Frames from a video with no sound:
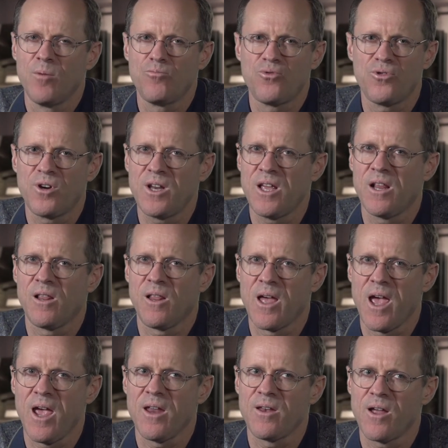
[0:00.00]
Pretty
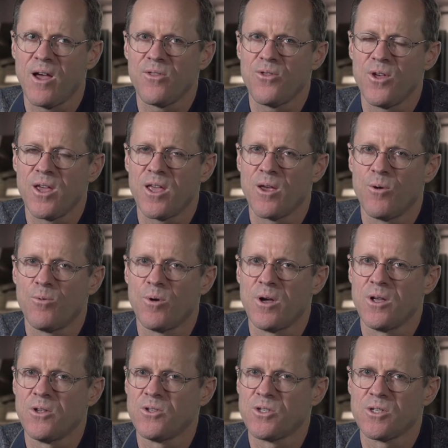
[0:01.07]
late. I think it
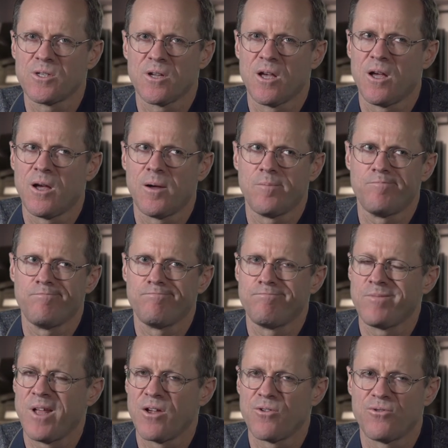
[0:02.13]
was
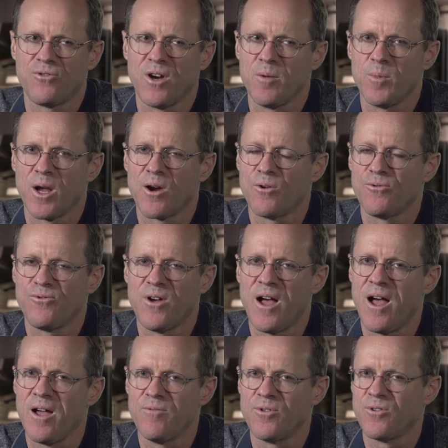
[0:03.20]
like FrameMaker
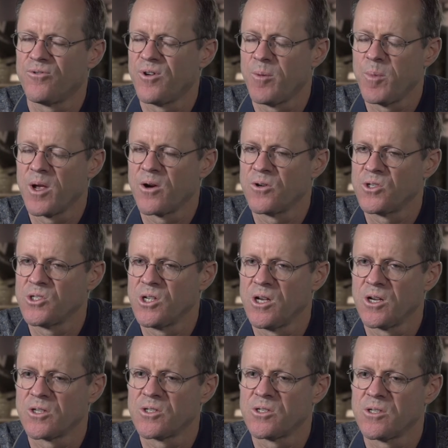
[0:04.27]
5 or FrameMaker
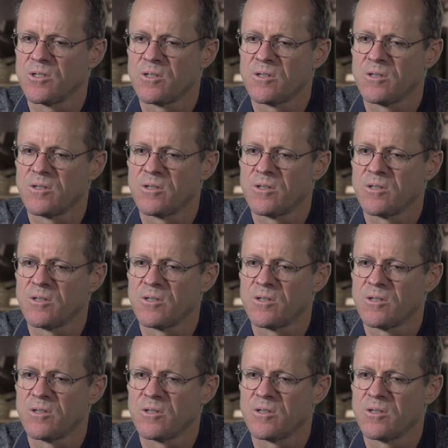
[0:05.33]
6.